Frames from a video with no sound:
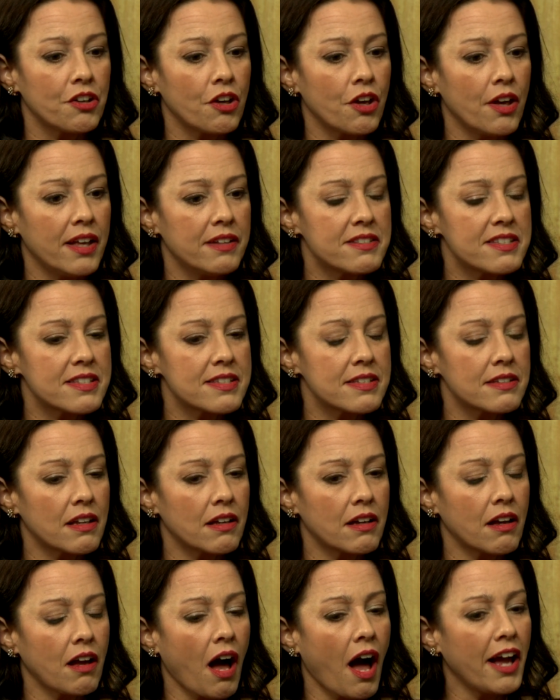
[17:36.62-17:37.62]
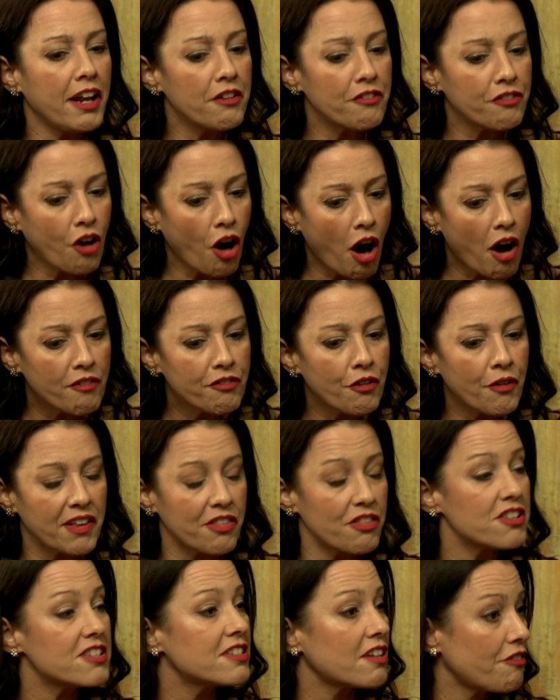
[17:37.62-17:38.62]
It's kind of covering
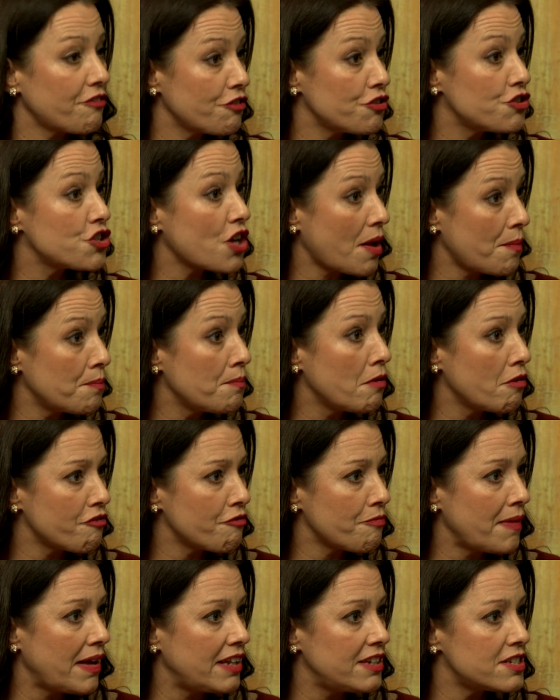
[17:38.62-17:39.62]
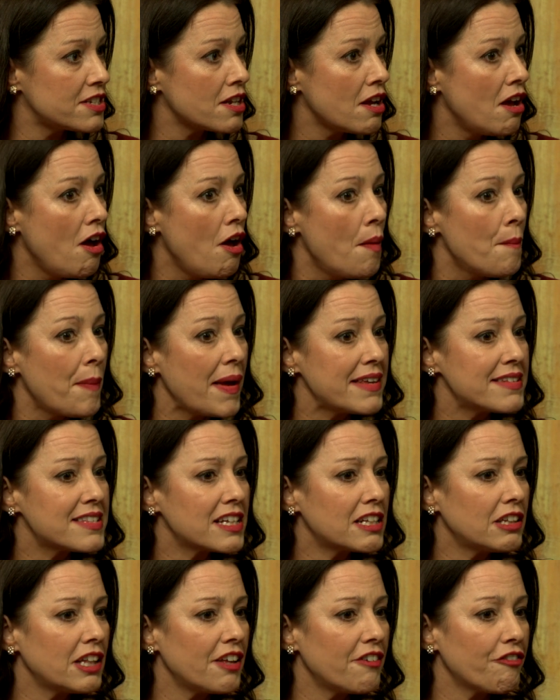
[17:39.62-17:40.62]
the suffragette movement,
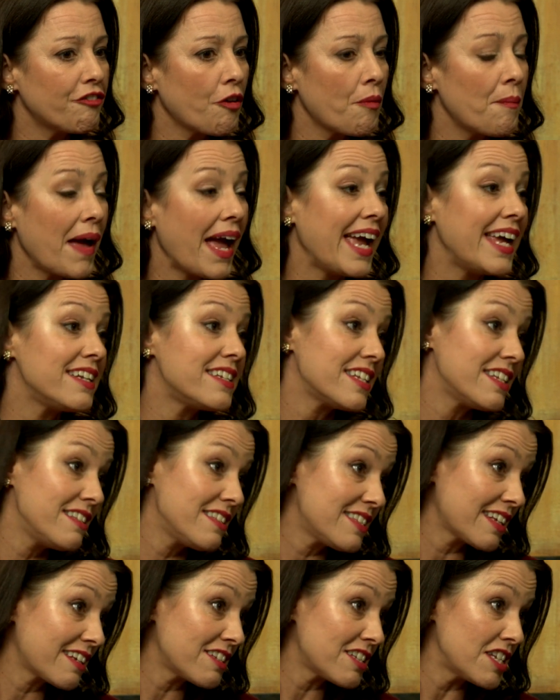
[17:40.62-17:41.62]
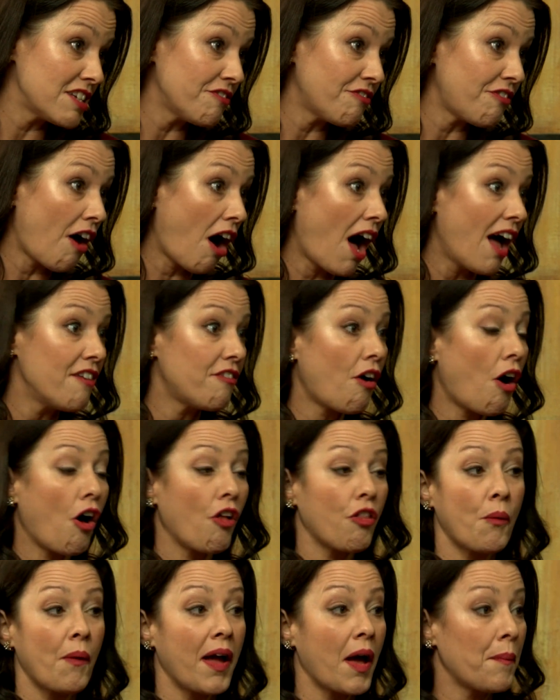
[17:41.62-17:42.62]
basically from 1865 all
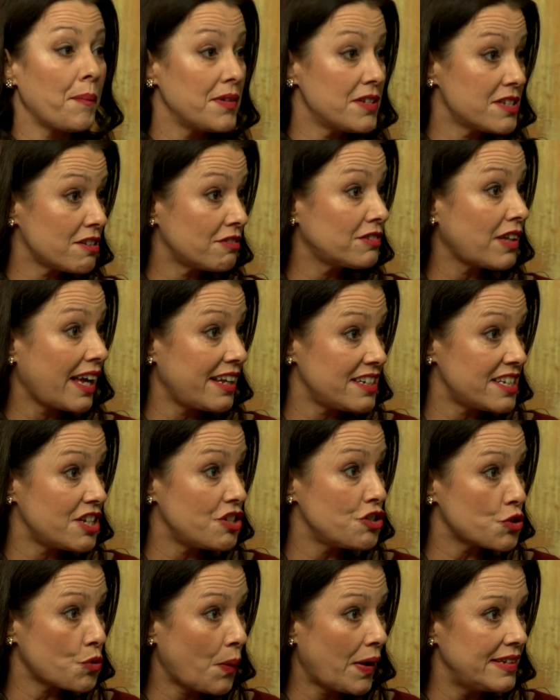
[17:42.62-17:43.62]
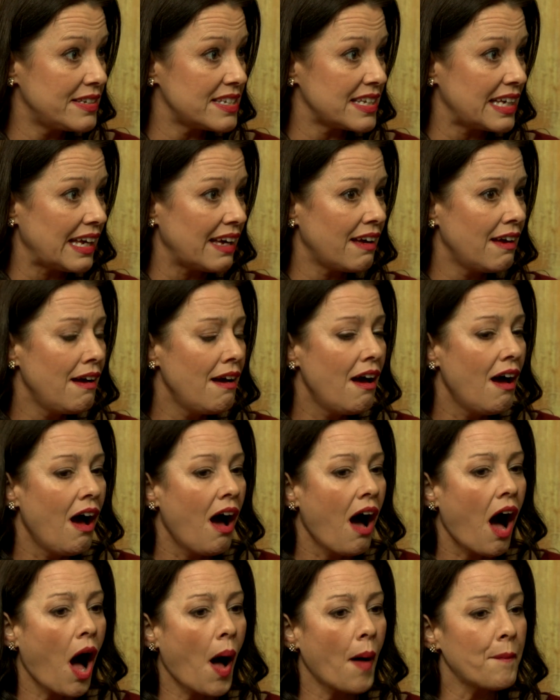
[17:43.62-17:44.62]
the way up until 1920.
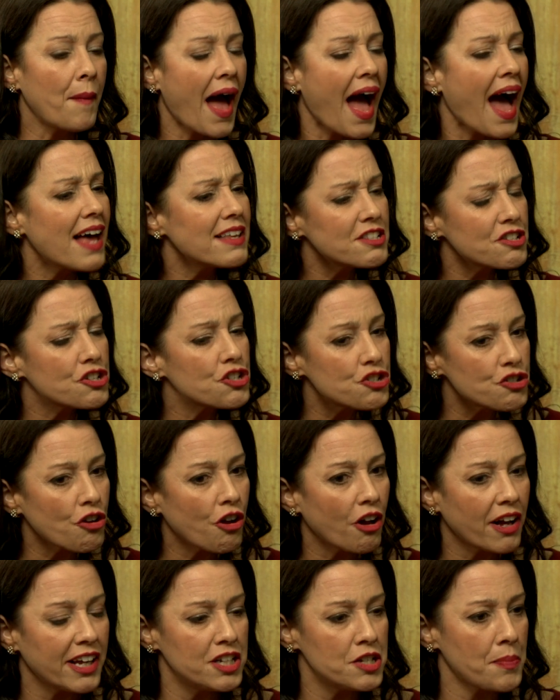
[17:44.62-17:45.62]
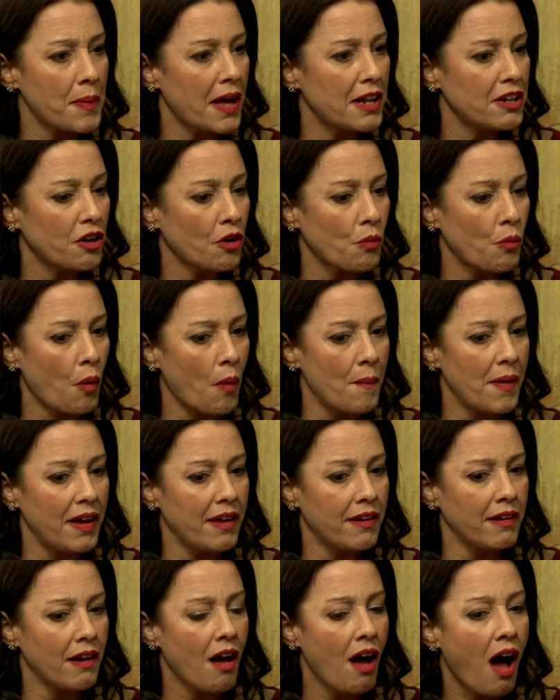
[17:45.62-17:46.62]
As a strong independent
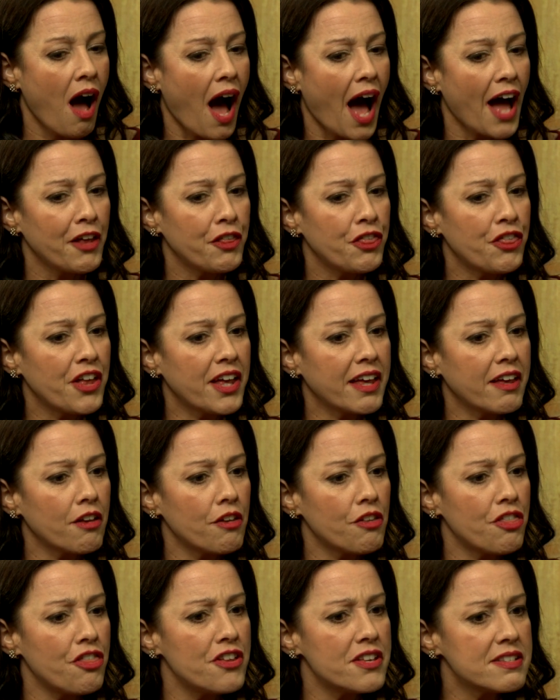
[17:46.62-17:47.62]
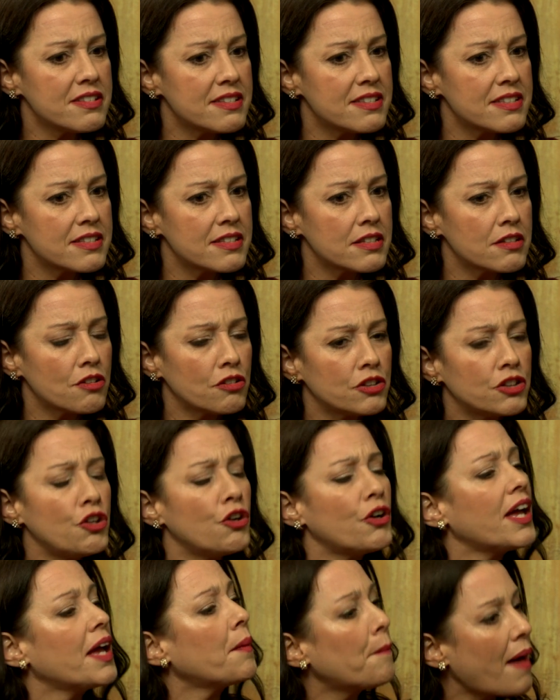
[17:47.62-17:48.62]
woman, I think this,
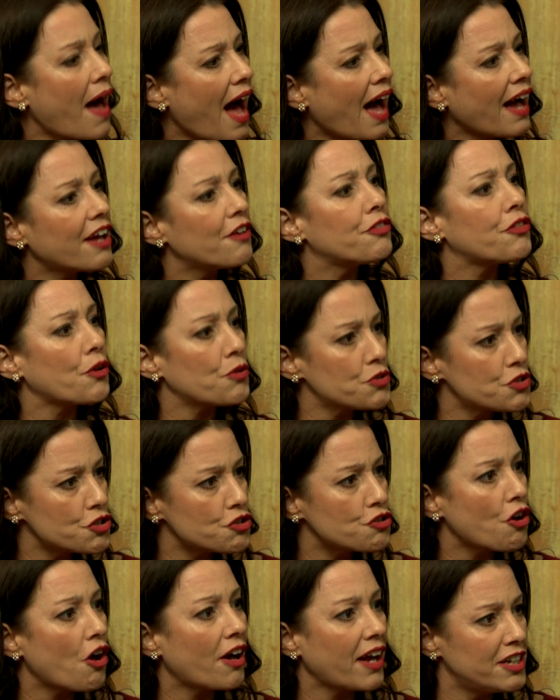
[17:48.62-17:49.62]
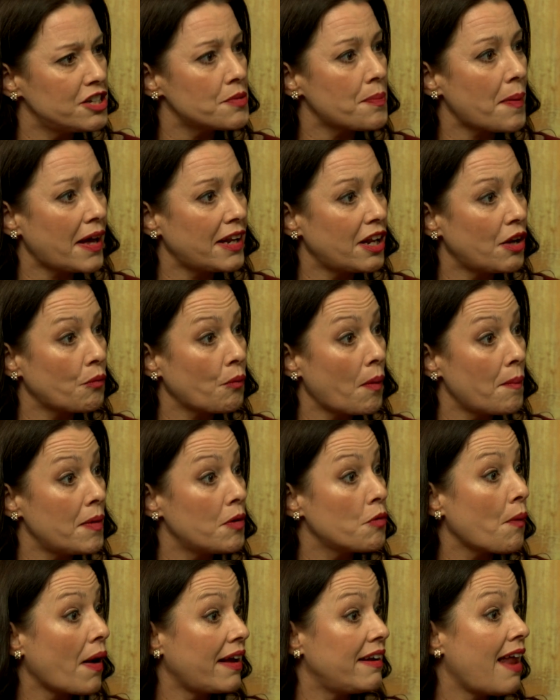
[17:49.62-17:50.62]
looking back at those strong independent women
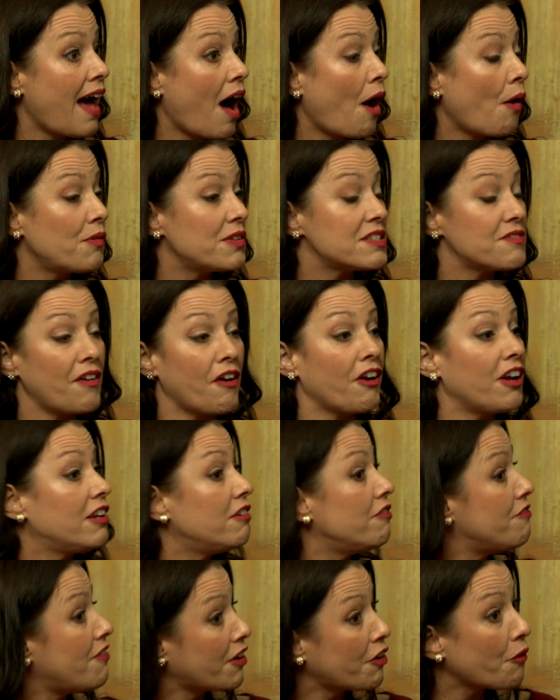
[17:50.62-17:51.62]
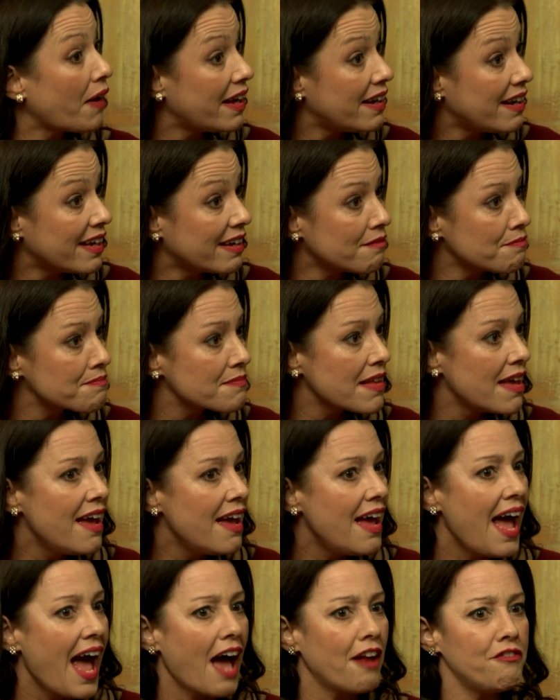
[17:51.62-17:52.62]
right now, is very invigorating
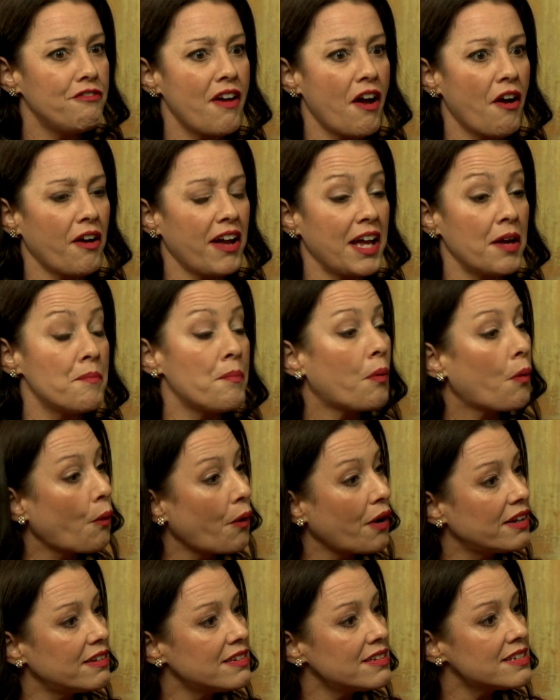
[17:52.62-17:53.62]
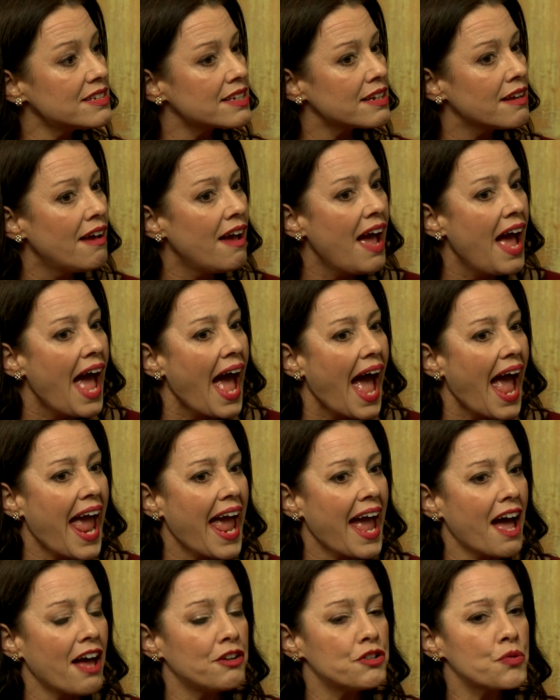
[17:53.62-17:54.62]
and very important.
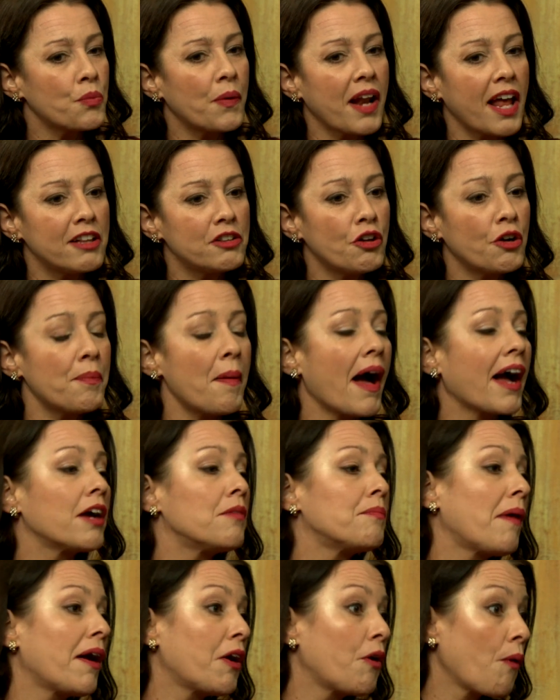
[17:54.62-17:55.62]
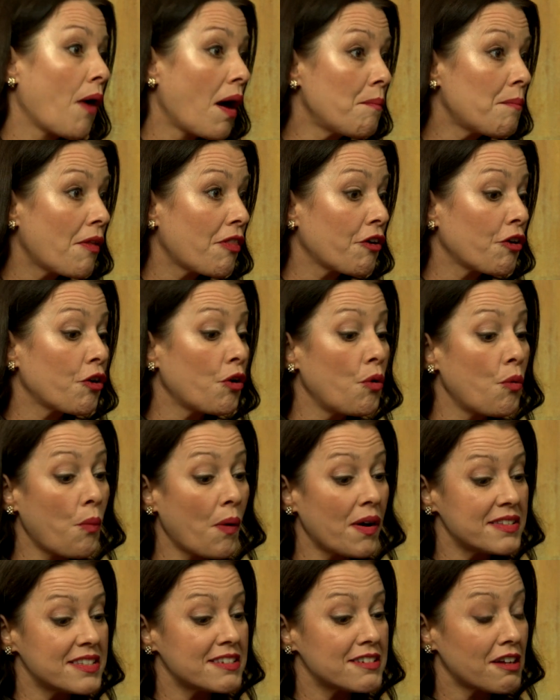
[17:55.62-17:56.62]
And when I look back at my grandmother, who
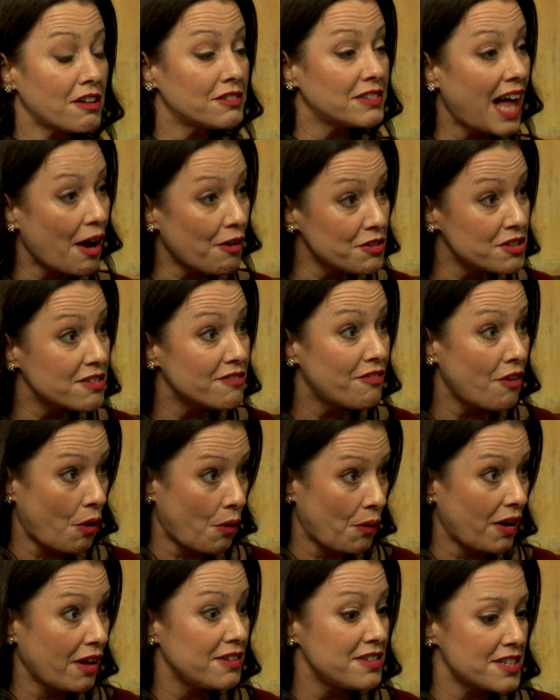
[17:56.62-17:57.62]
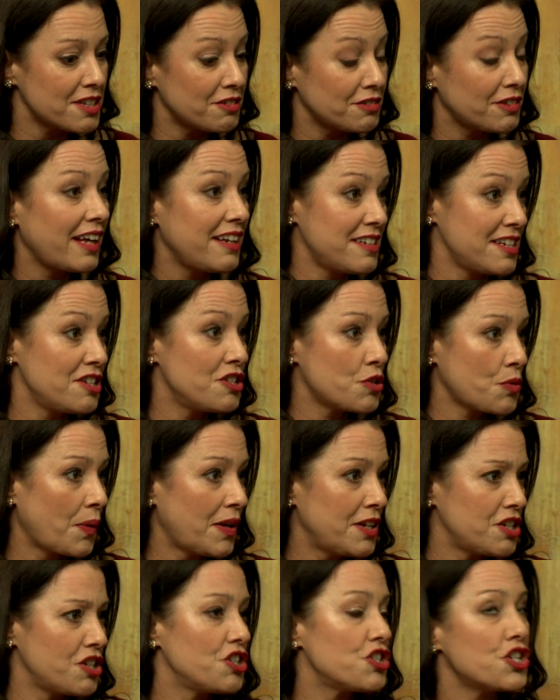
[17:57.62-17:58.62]
wasn't allowed to vote until
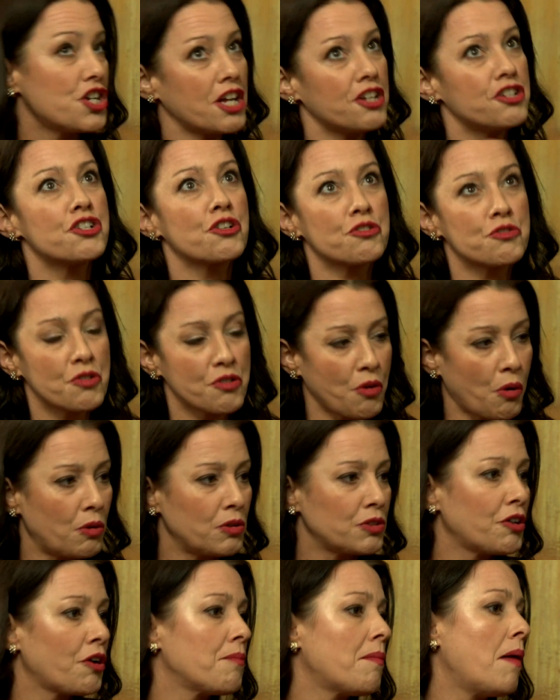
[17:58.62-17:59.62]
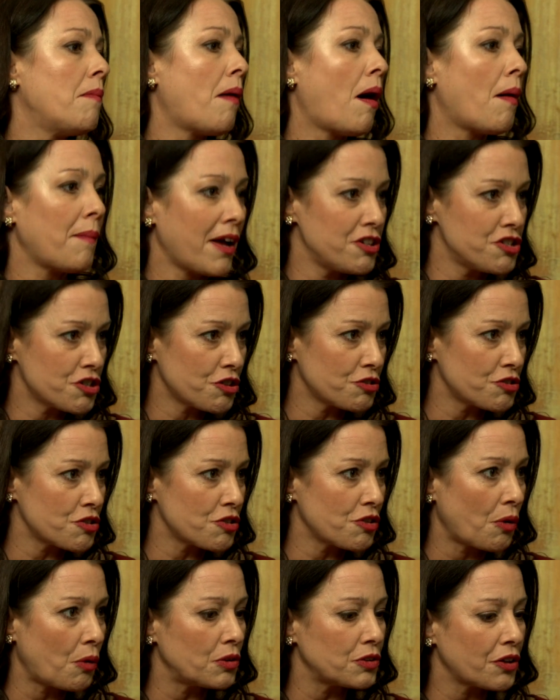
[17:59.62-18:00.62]
1920, she had children older, my mom had
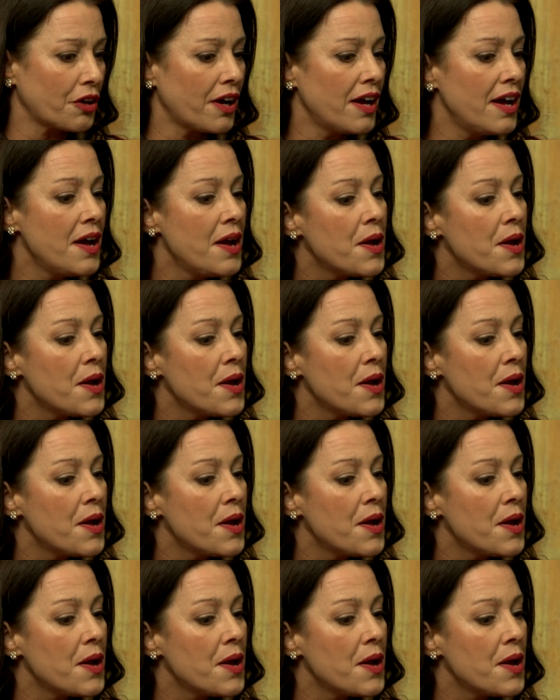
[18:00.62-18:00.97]
children older.